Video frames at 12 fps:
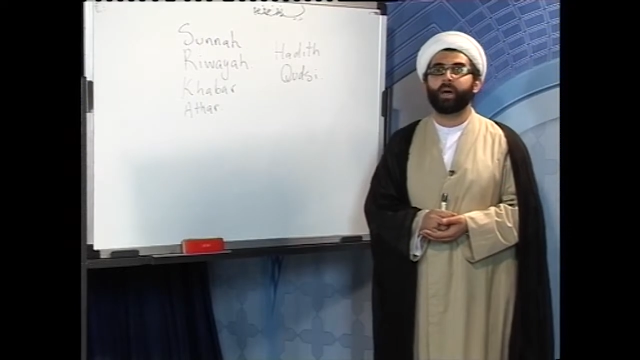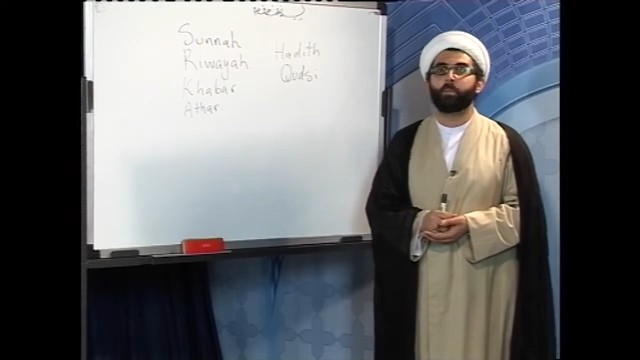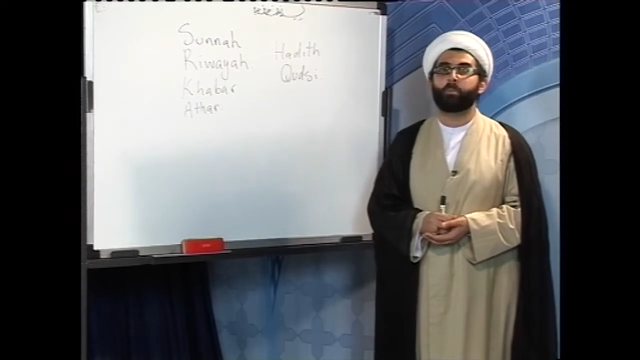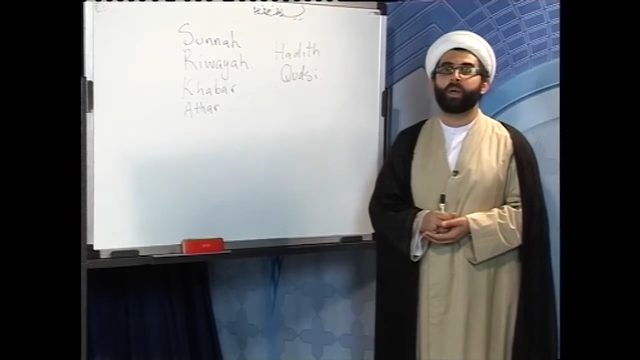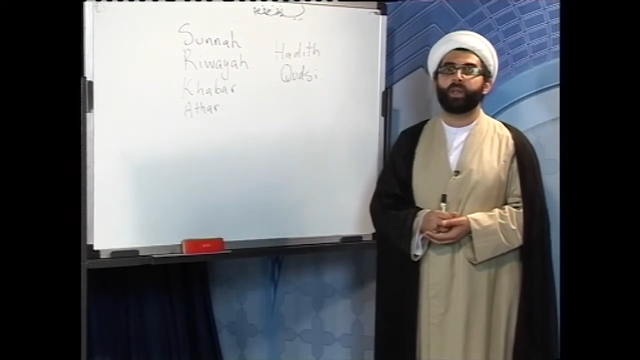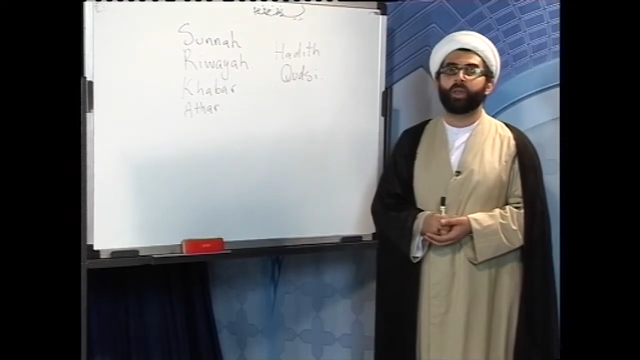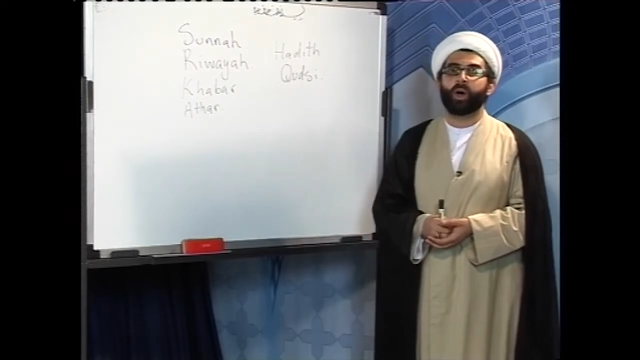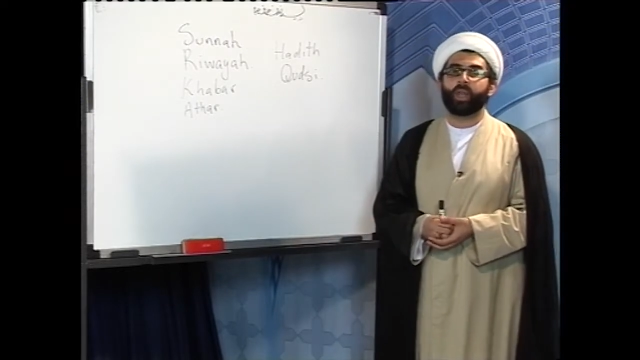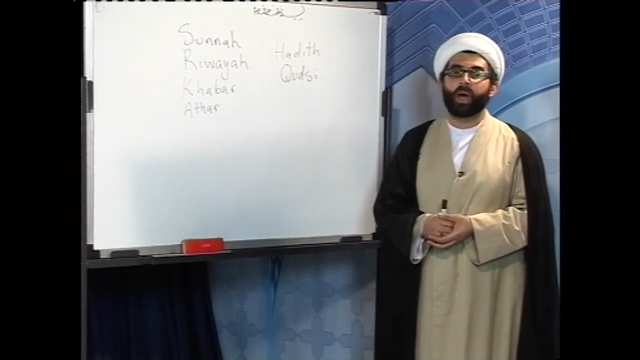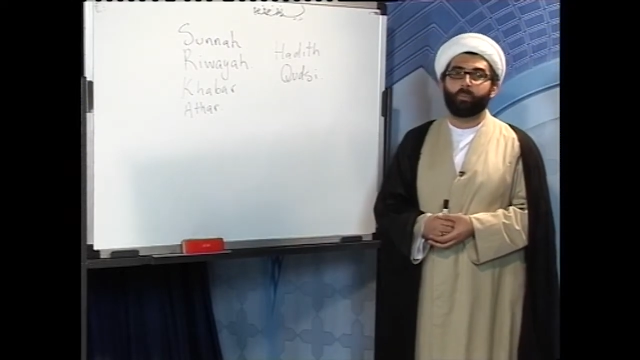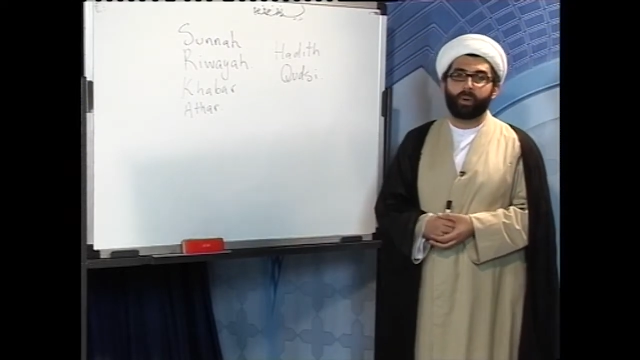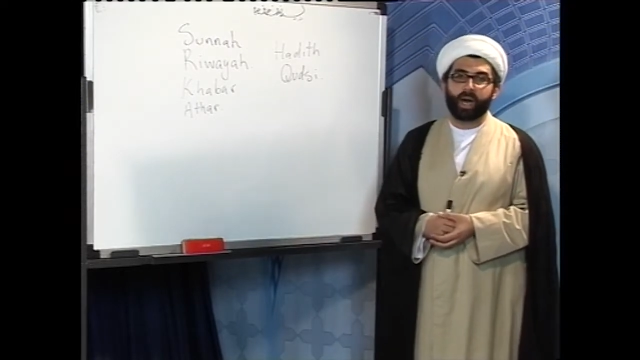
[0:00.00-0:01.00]
but not
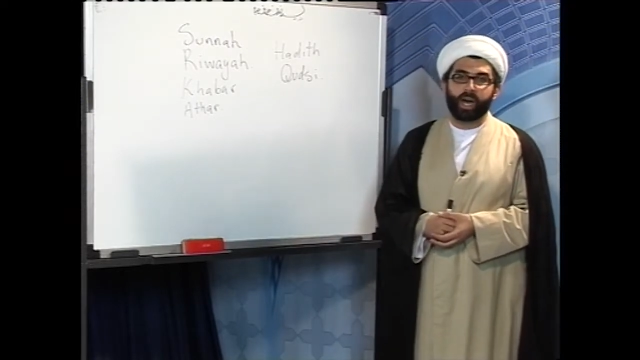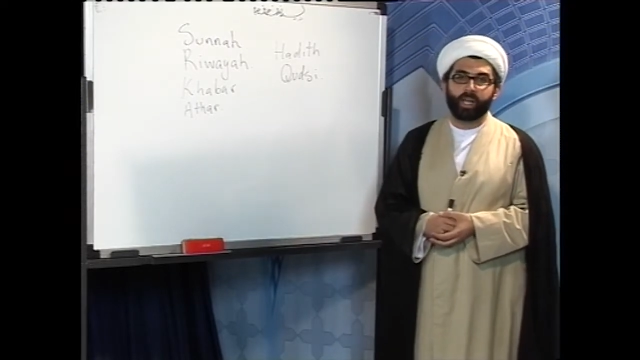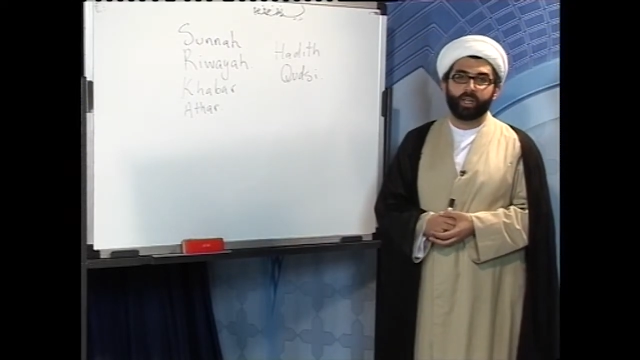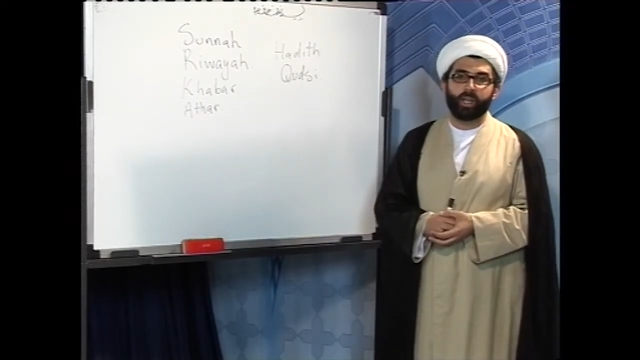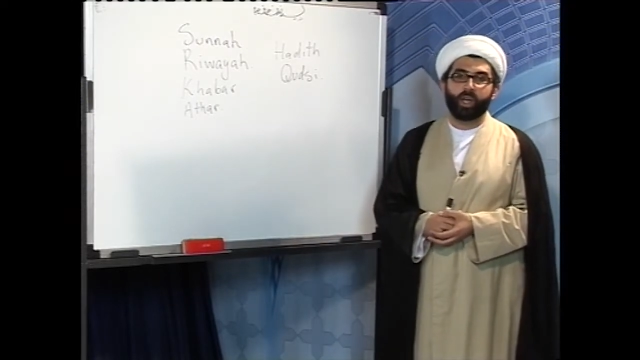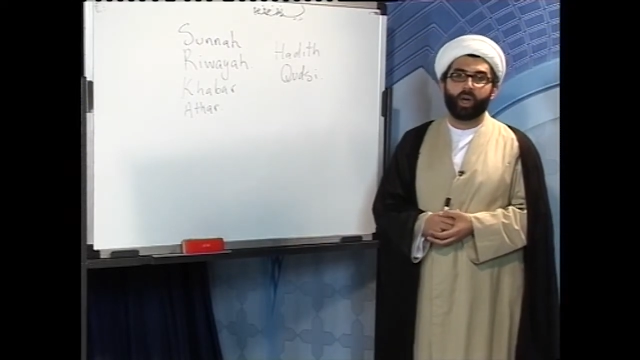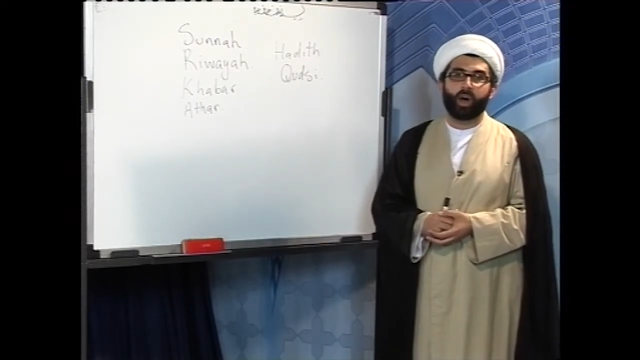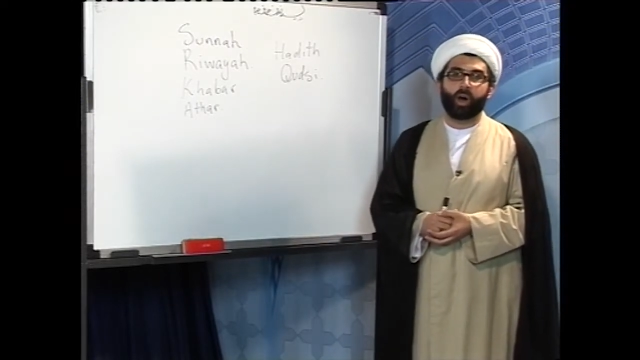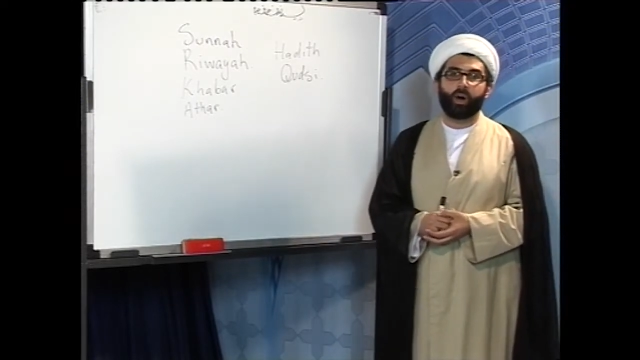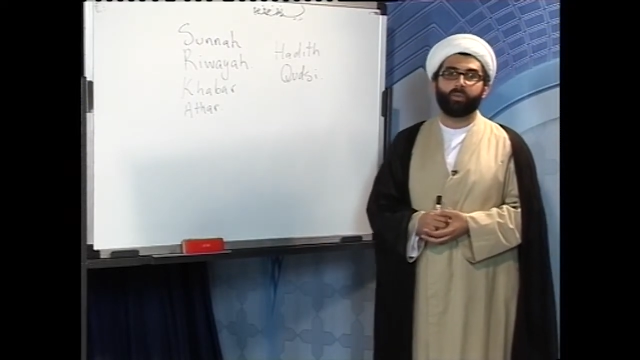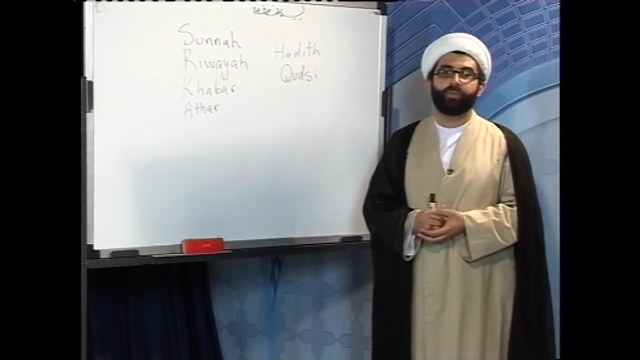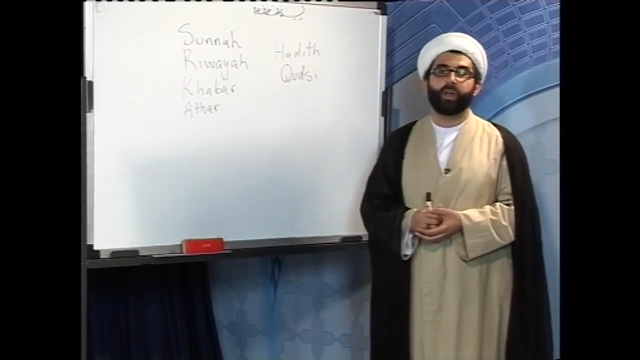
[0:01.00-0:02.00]
a part
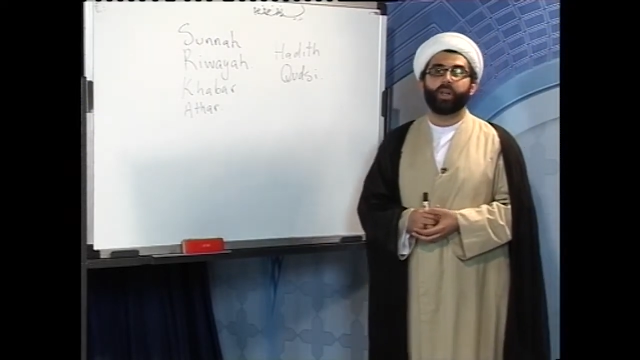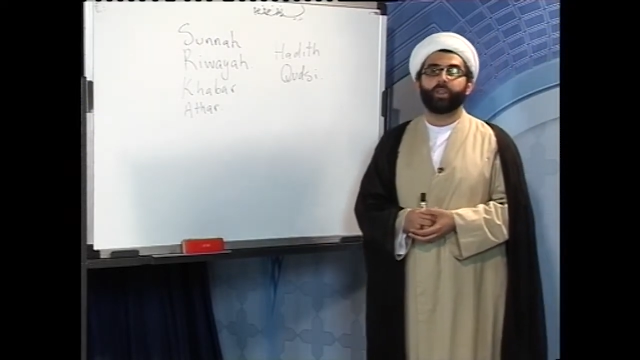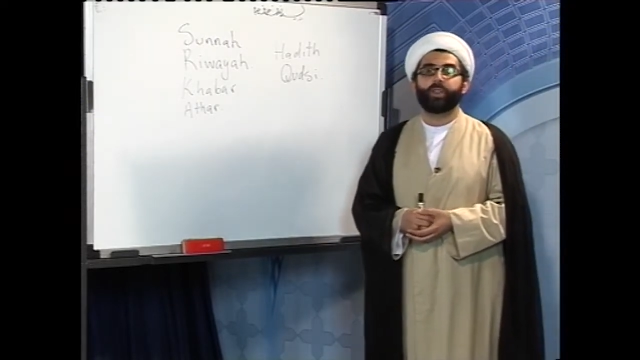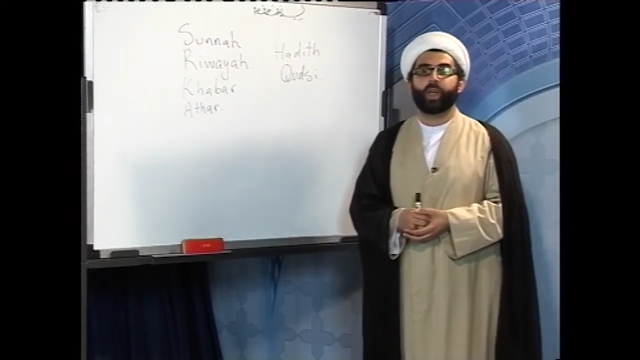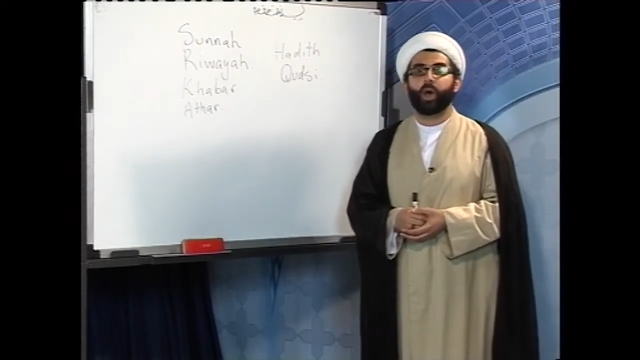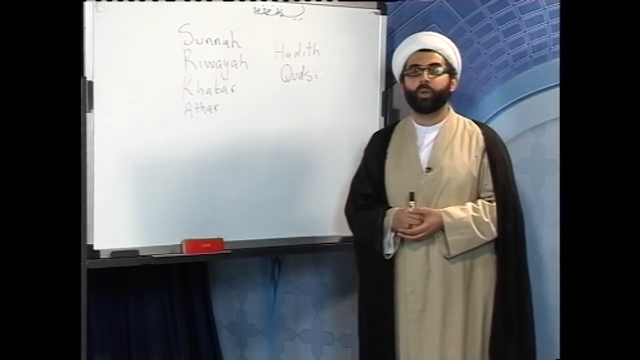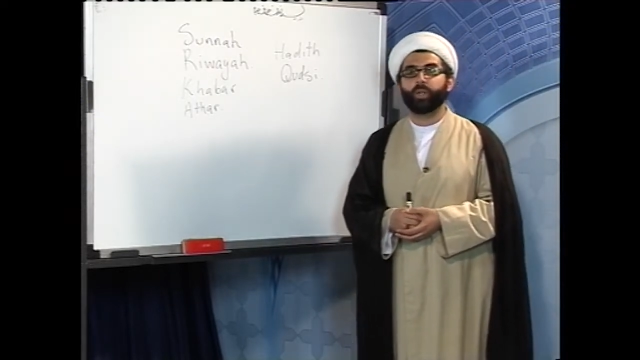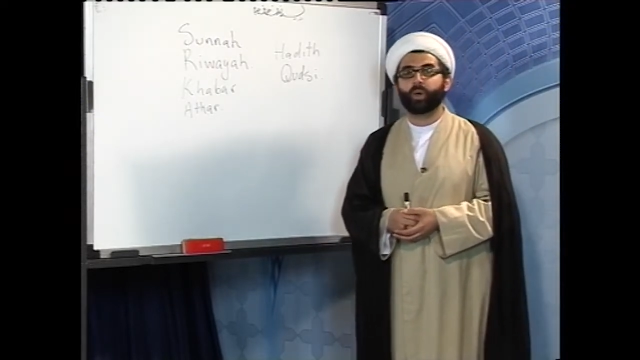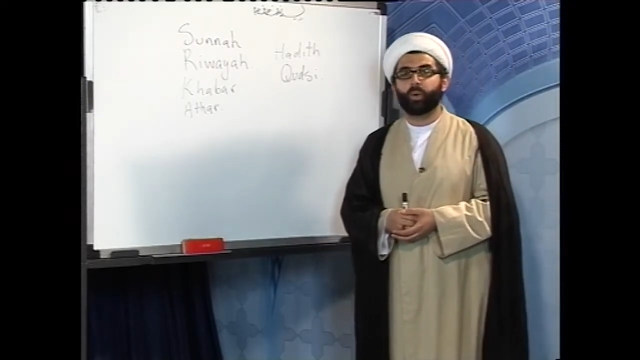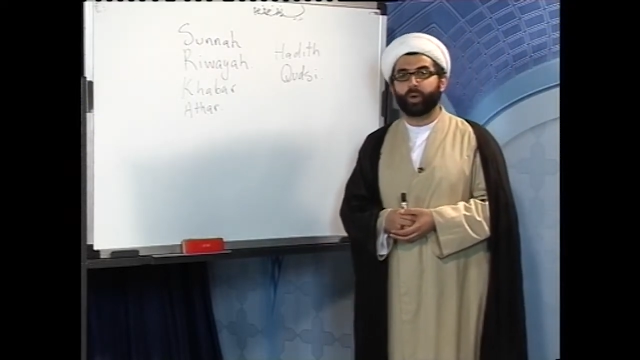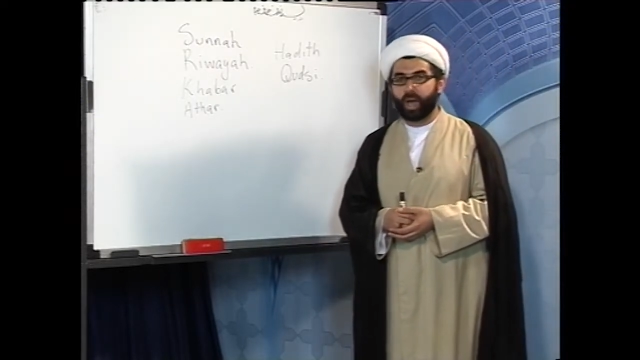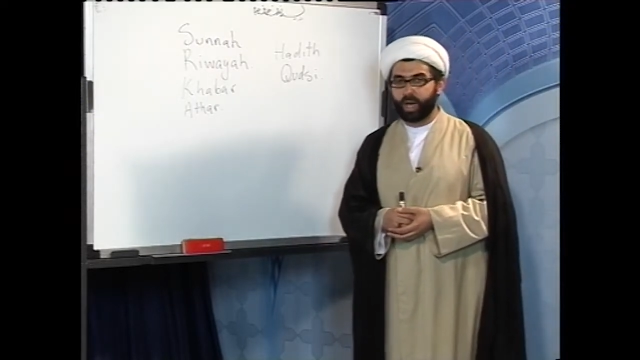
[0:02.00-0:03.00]
of the Holy
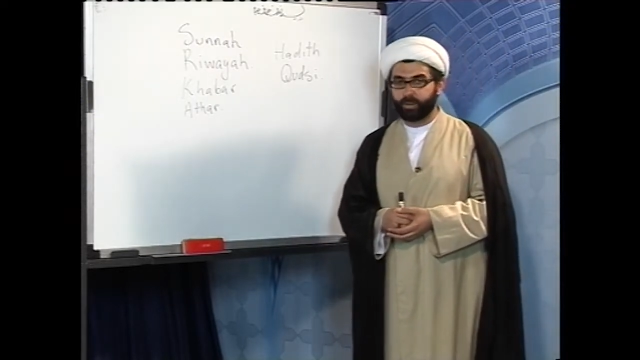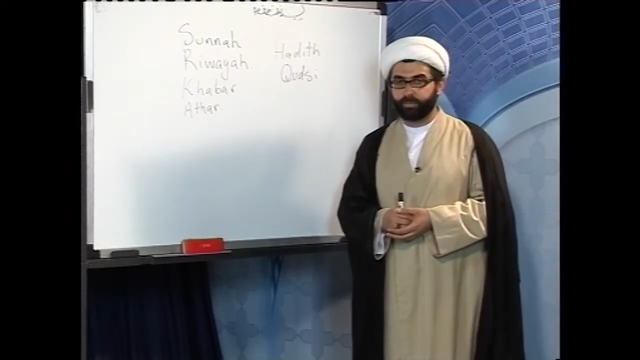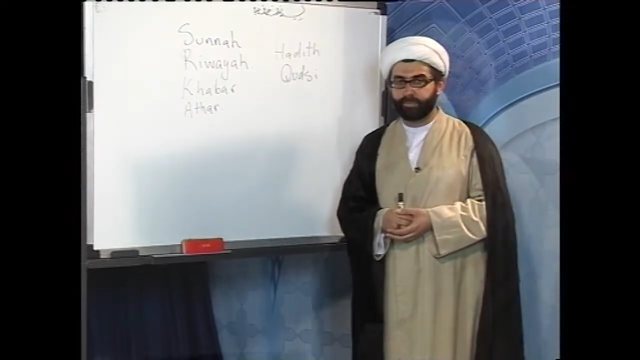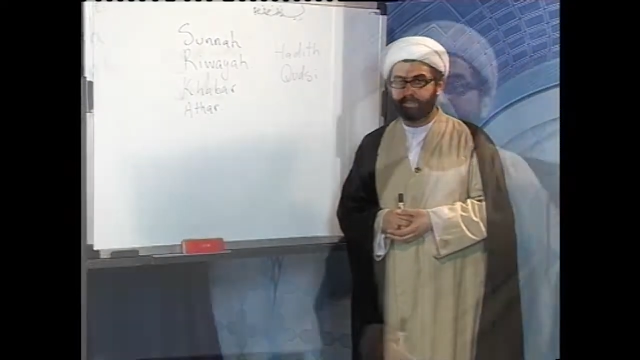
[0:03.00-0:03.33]
Quran.